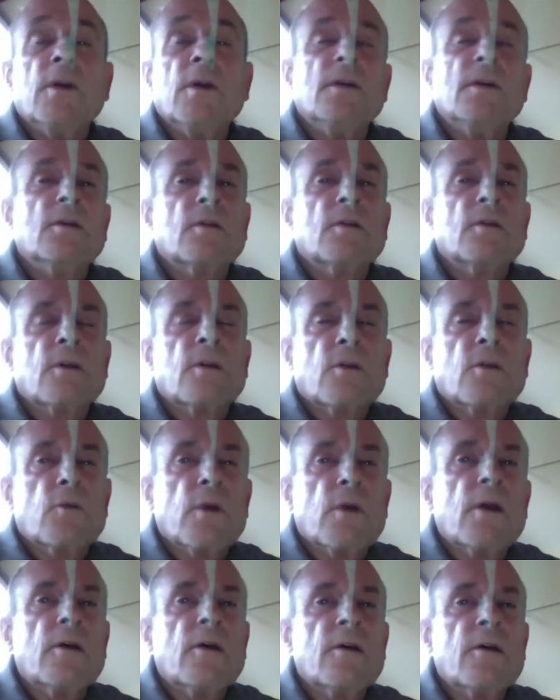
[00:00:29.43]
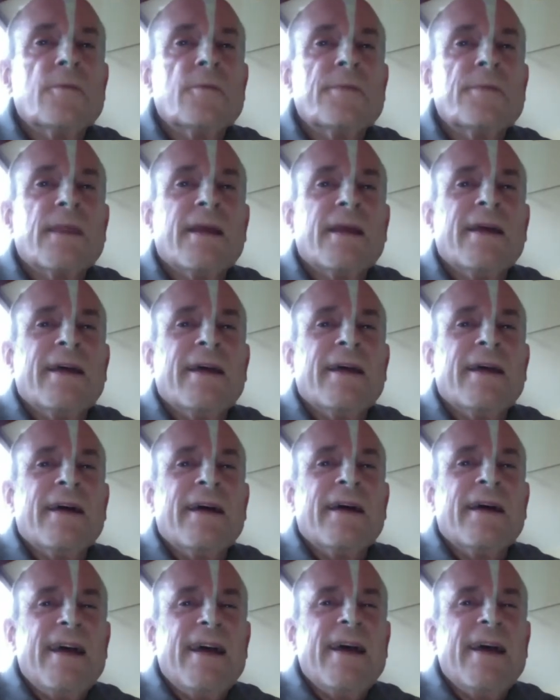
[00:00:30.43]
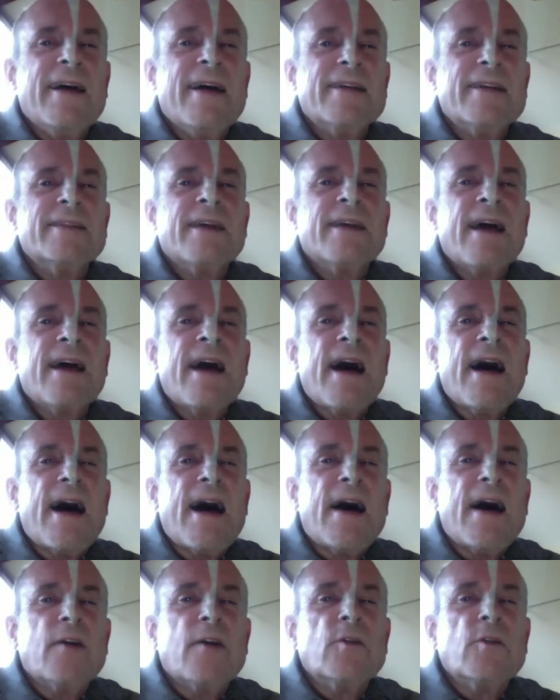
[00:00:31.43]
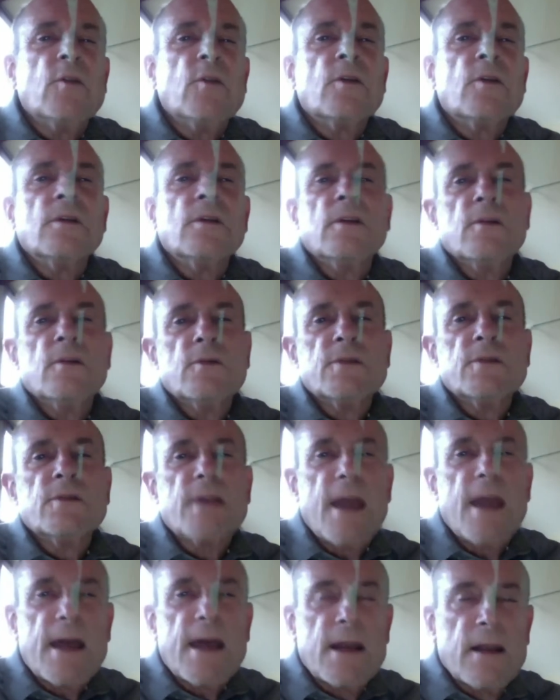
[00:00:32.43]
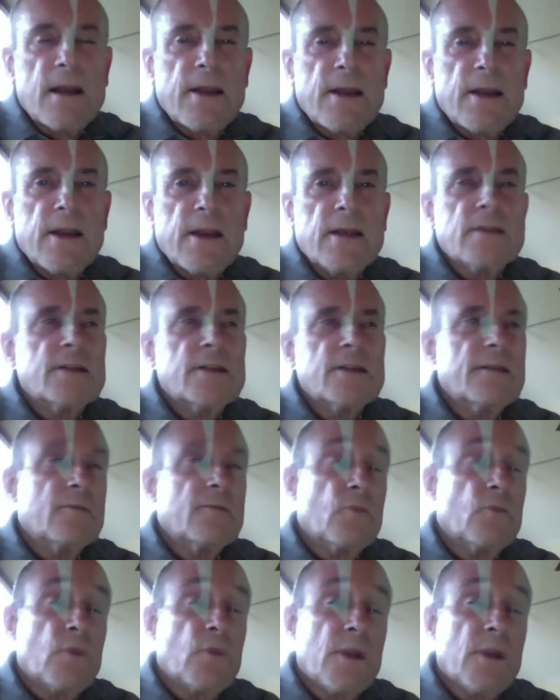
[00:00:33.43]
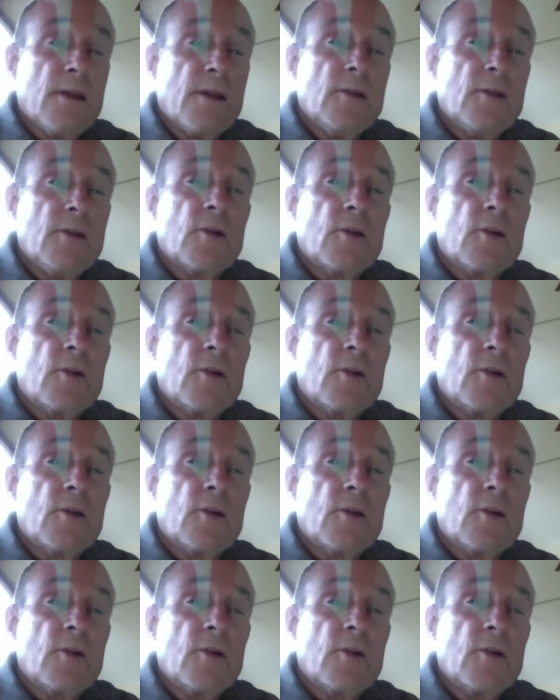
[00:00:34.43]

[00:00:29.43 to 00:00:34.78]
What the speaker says: in your career, and how you can use analytics within your